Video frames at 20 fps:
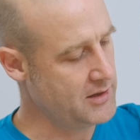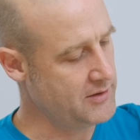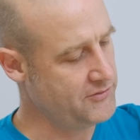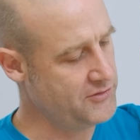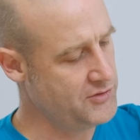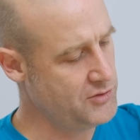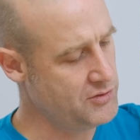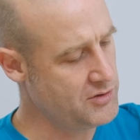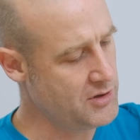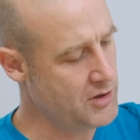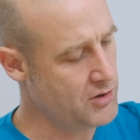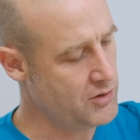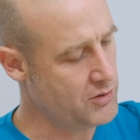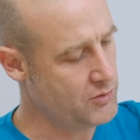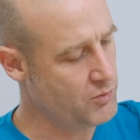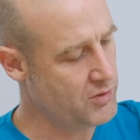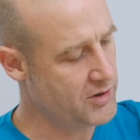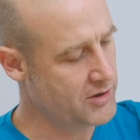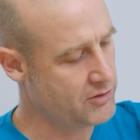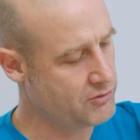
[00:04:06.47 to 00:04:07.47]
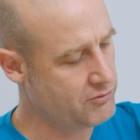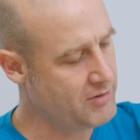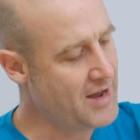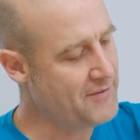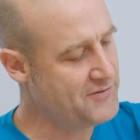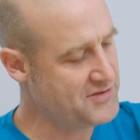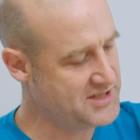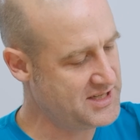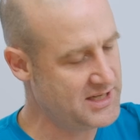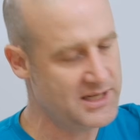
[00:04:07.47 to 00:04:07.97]
If you know what
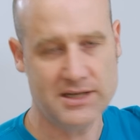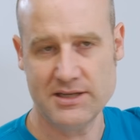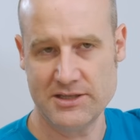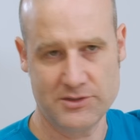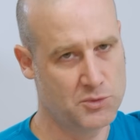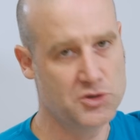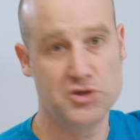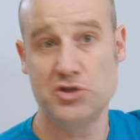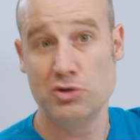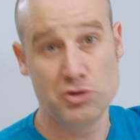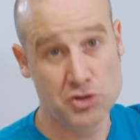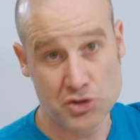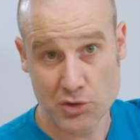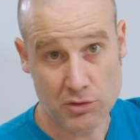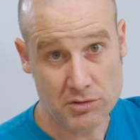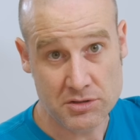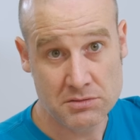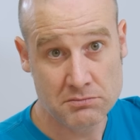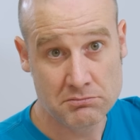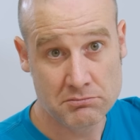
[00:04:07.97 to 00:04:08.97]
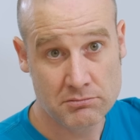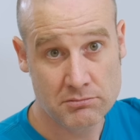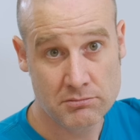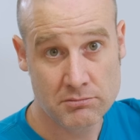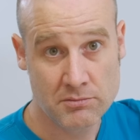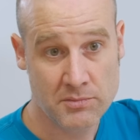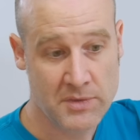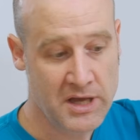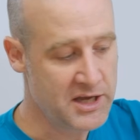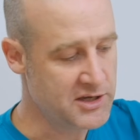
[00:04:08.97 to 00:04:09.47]
gravity is, which you should,
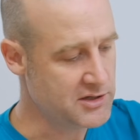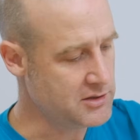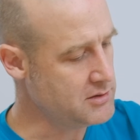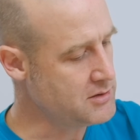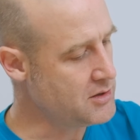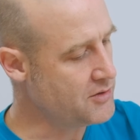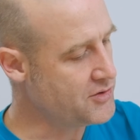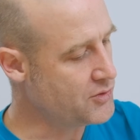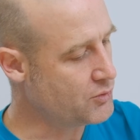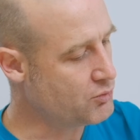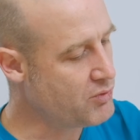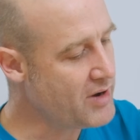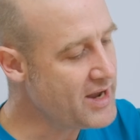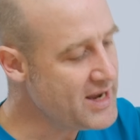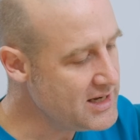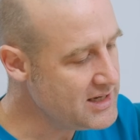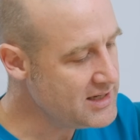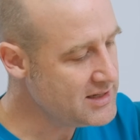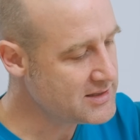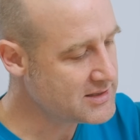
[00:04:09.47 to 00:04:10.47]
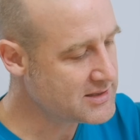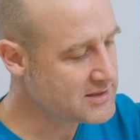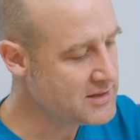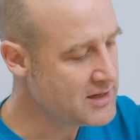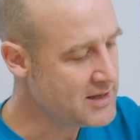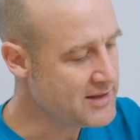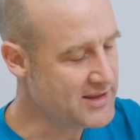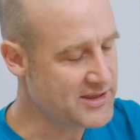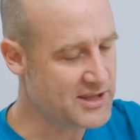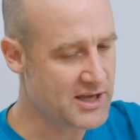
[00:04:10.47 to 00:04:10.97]
you know the radius
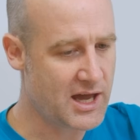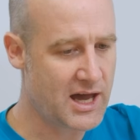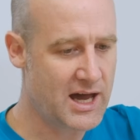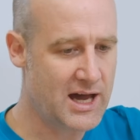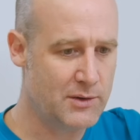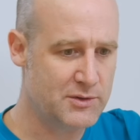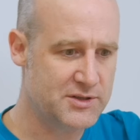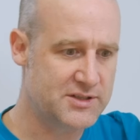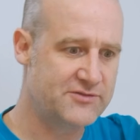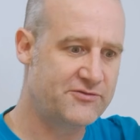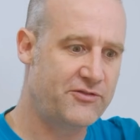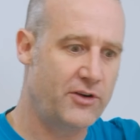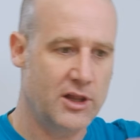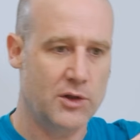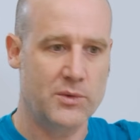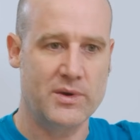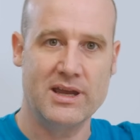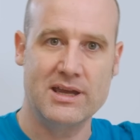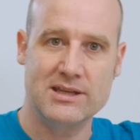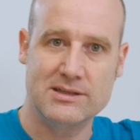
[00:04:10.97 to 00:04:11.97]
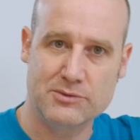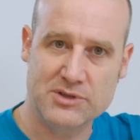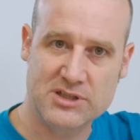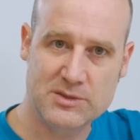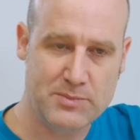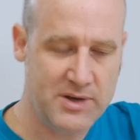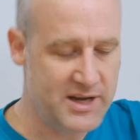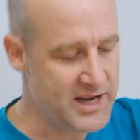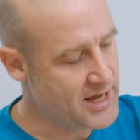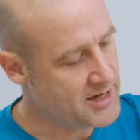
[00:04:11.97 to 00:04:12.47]
that the car was following as it was
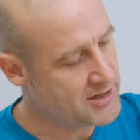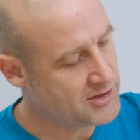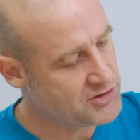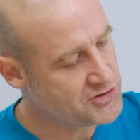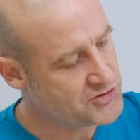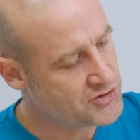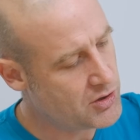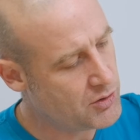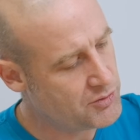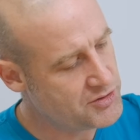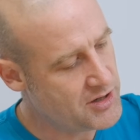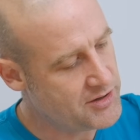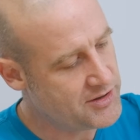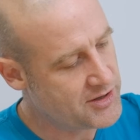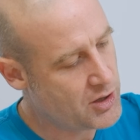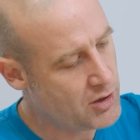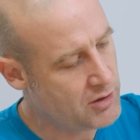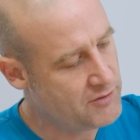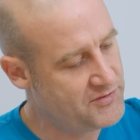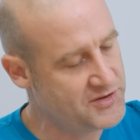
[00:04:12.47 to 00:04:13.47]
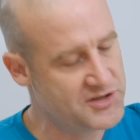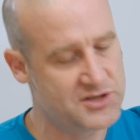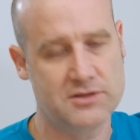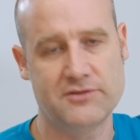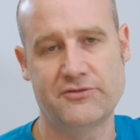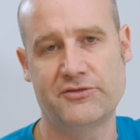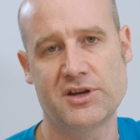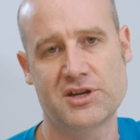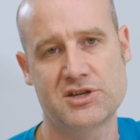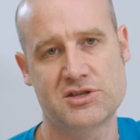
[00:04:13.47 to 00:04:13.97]
spinning out of control, you know the coefficient
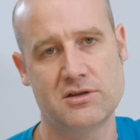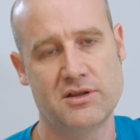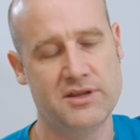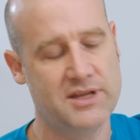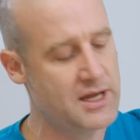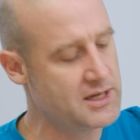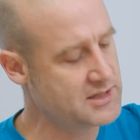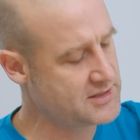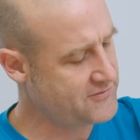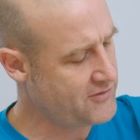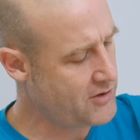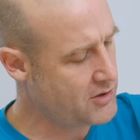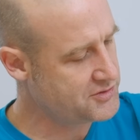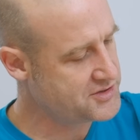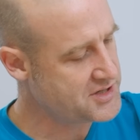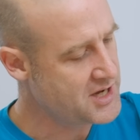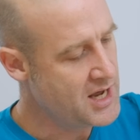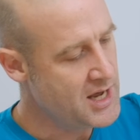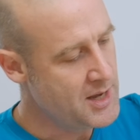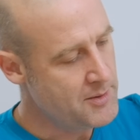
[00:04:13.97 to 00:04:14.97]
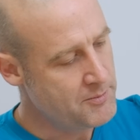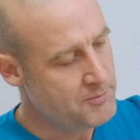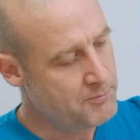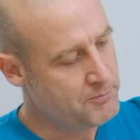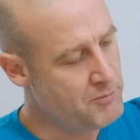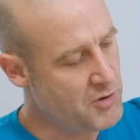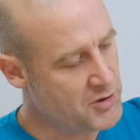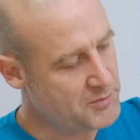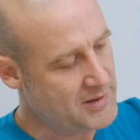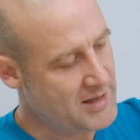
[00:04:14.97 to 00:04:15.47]
of friction on the asphalt,
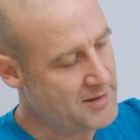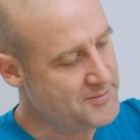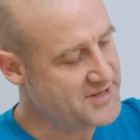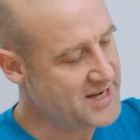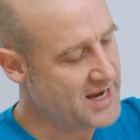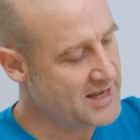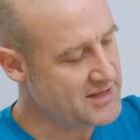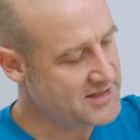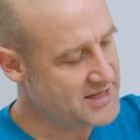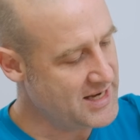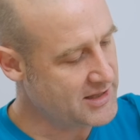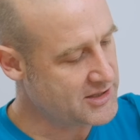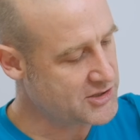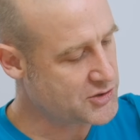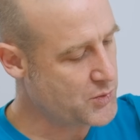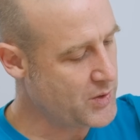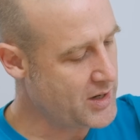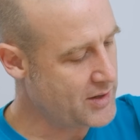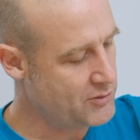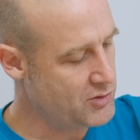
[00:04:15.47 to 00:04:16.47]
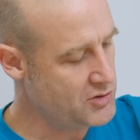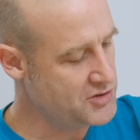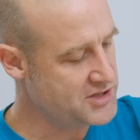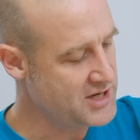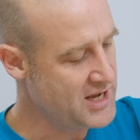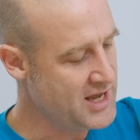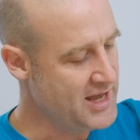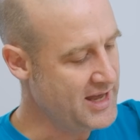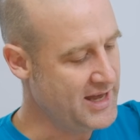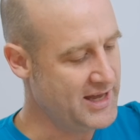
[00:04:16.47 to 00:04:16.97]
multiply them together, take the square root,
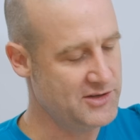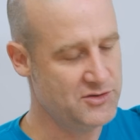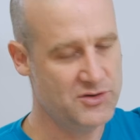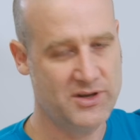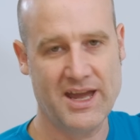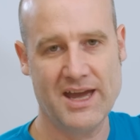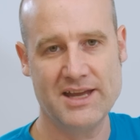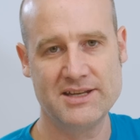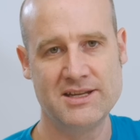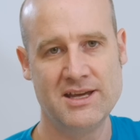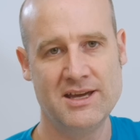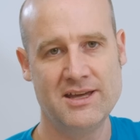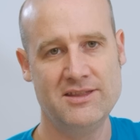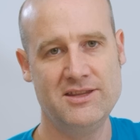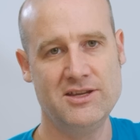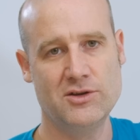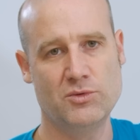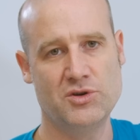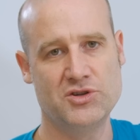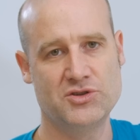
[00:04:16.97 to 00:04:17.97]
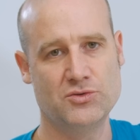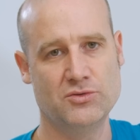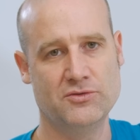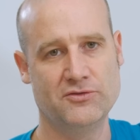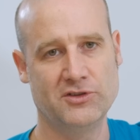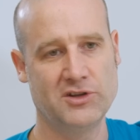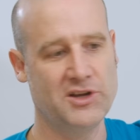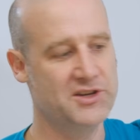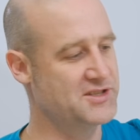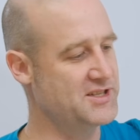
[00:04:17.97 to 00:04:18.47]
and you get the original
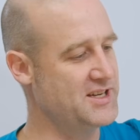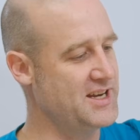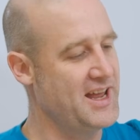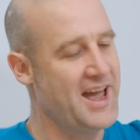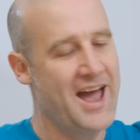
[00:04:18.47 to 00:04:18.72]
velocity.